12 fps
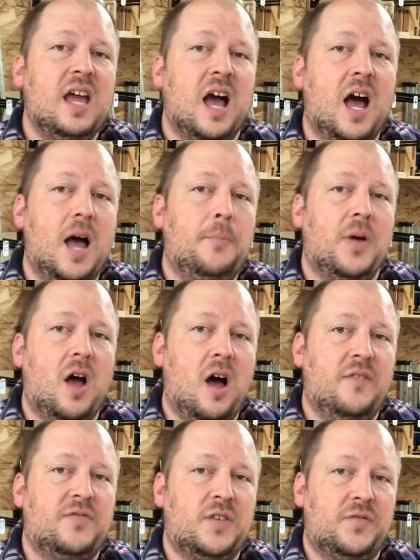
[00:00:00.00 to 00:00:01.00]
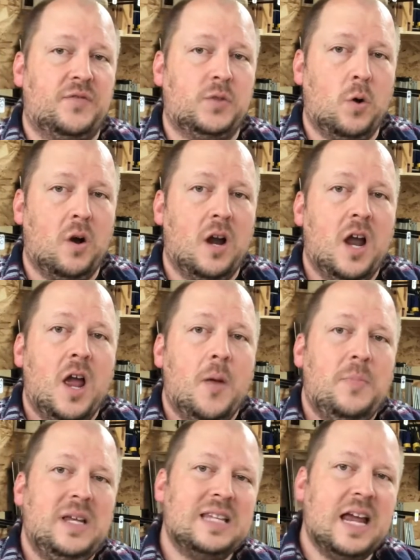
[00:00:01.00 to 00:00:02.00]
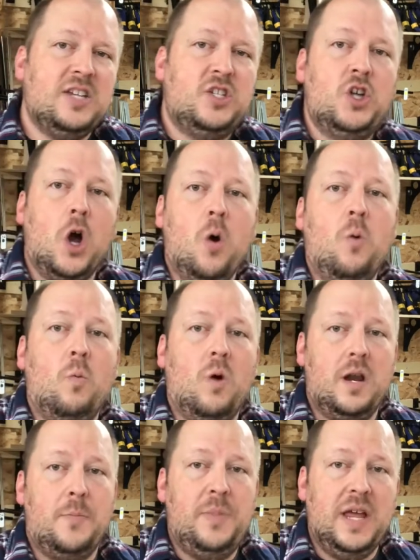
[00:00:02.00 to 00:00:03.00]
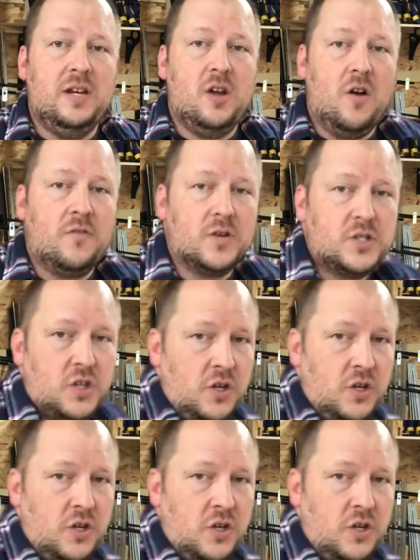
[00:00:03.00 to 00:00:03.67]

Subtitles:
up off the floor because I don't want to bend over. So you'll